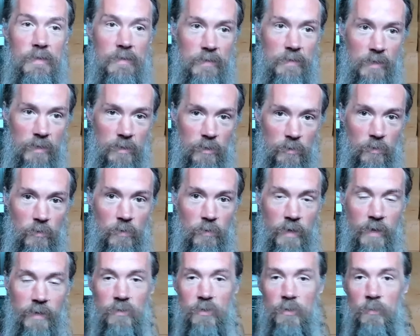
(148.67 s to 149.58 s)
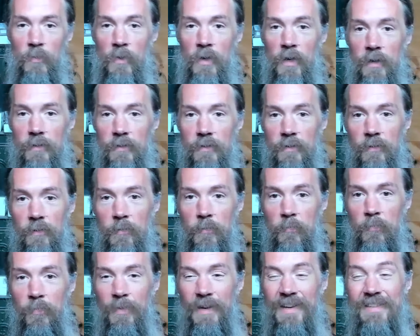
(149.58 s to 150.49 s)
that you don't actually want,
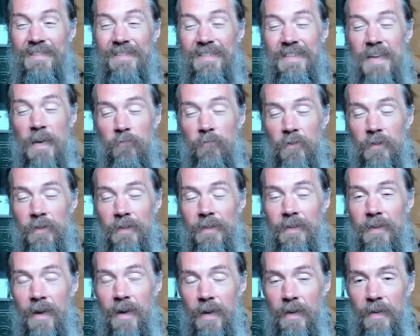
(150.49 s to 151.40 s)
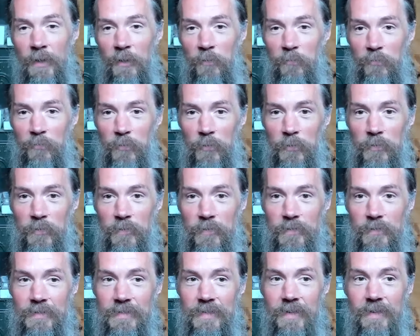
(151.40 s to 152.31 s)
but it's definitely not helpful
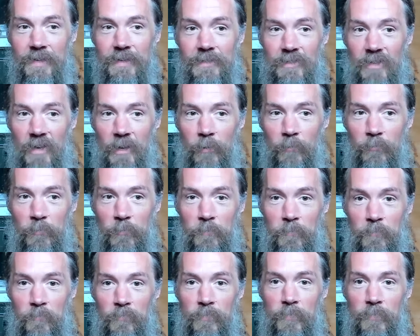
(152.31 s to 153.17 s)
to tell yourself